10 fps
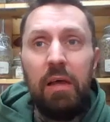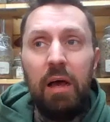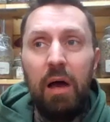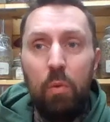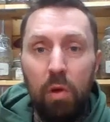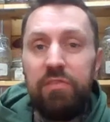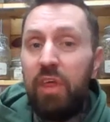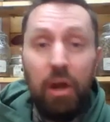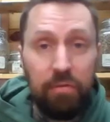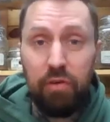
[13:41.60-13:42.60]
ones
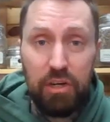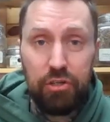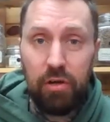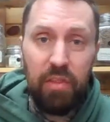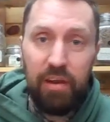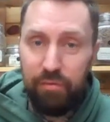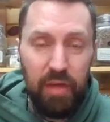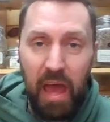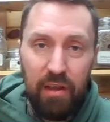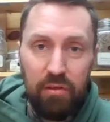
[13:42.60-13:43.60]
that are fresher, that have
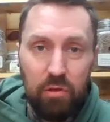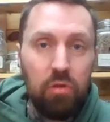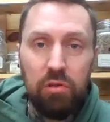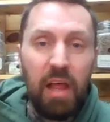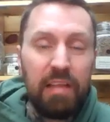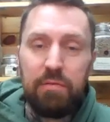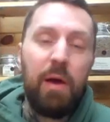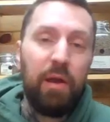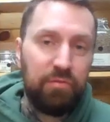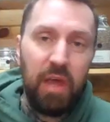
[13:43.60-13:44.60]
had a less
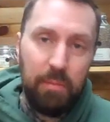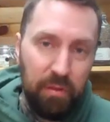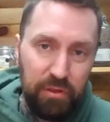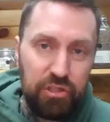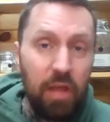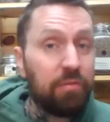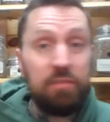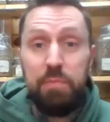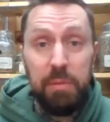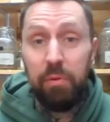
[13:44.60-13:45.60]
amount of time on the shelf because
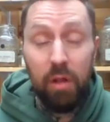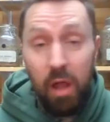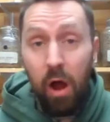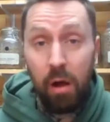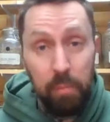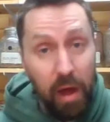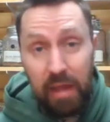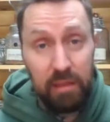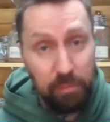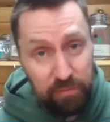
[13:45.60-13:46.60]
people are
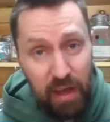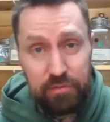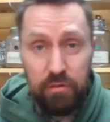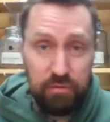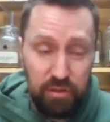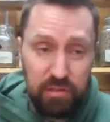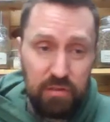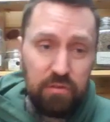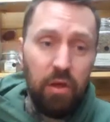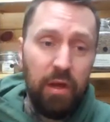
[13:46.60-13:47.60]
buying them faster. So this
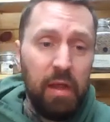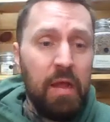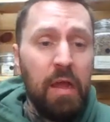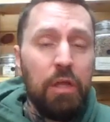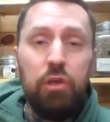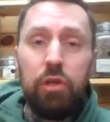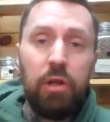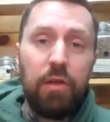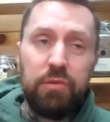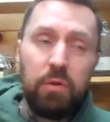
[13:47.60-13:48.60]
is good. You can
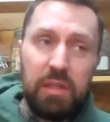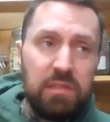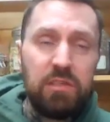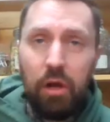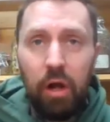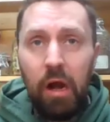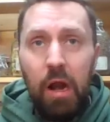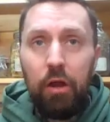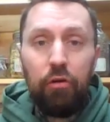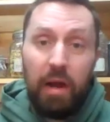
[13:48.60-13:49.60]
also consider
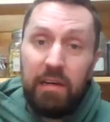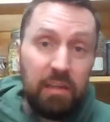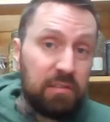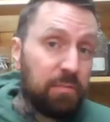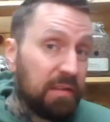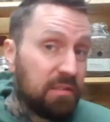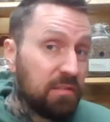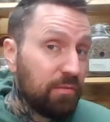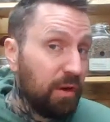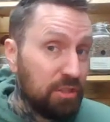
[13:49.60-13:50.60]
grinding
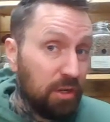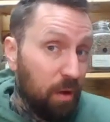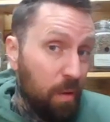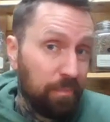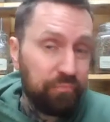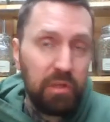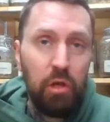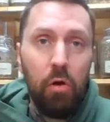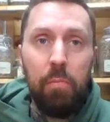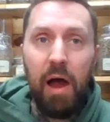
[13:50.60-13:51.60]
spices fresh at home,
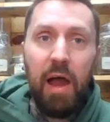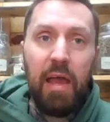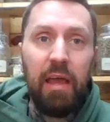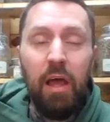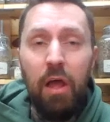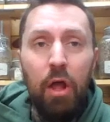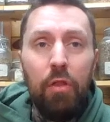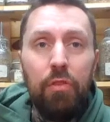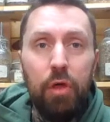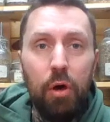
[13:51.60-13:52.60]
buying
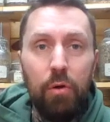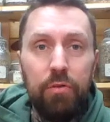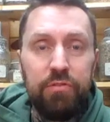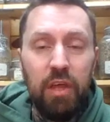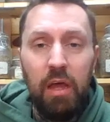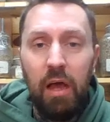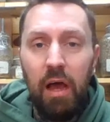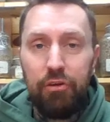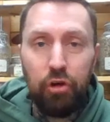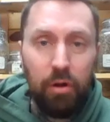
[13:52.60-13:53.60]
those
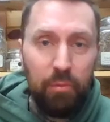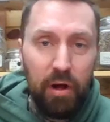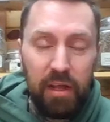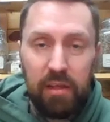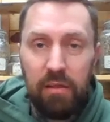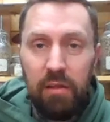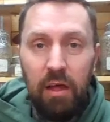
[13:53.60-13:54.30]
turmeric